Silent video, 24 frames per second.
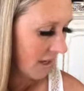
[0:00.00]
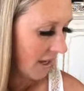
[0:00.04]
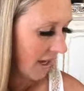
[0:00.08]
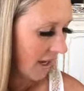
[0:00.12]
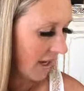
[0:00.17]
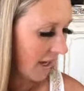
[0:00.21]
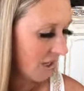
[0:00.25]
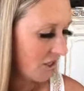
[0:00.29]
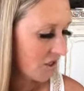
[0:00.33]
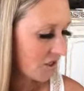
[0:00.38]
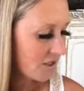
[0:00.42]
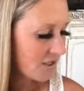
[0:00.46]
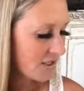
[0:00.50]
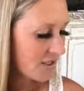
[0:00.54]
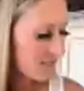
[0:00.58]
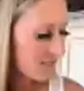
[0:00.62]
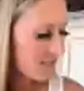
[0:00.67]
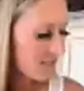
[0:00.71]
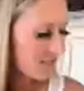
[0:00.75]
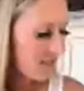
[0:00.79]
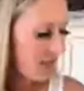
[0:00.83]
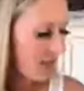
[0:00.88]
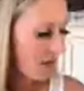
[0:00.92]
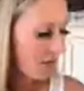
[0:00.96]
Angela
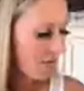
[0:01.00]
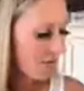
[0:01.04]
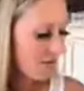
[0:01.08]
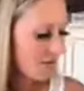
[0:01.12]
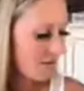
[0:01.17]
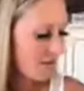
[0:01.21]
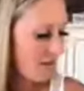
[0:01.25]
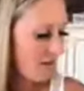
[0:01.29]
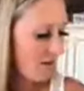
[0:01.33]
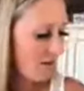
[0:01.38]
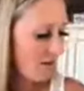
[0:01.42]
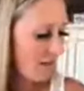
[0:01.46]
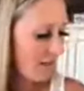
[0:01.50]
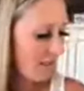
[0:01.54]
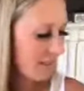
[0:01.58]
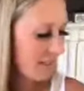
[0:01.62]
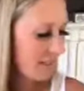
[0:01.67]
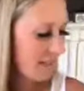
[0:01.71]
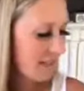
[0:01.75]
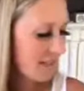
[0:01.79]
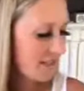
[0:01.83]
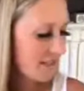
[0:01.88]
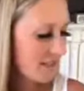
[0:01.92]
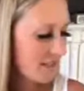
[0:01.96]
says, I was there and I
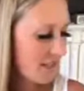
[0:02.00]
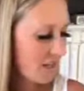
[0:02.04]
guess